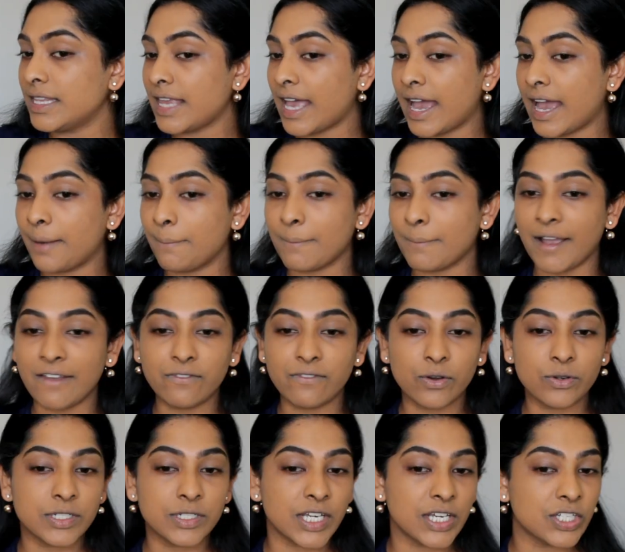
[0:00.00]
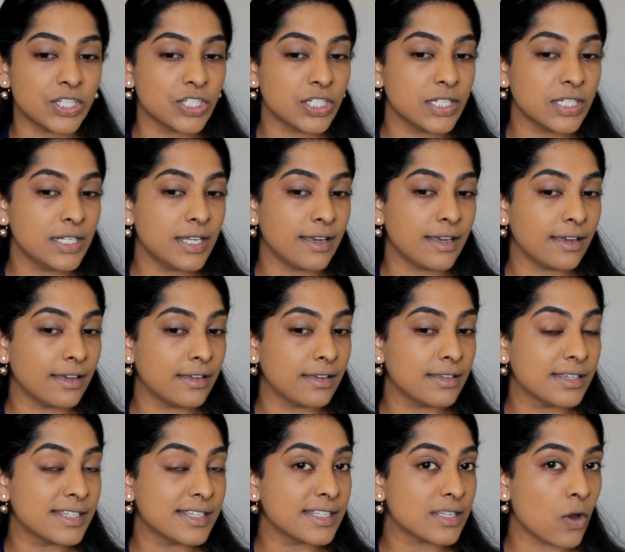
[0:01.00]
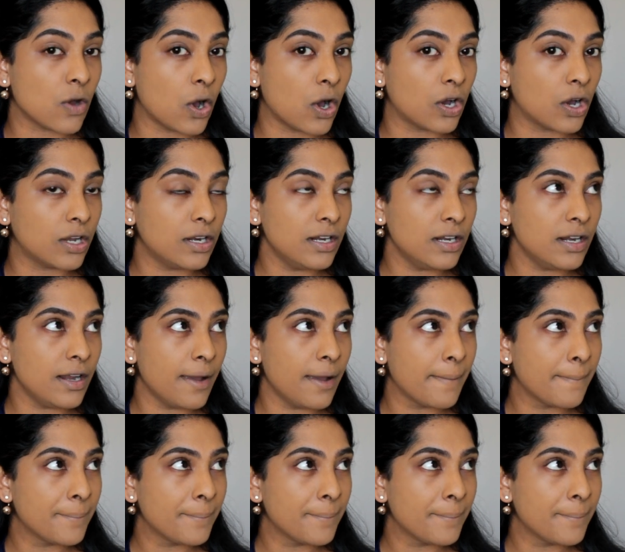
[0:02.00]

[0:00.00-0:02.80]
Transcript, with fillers: that my foundation is on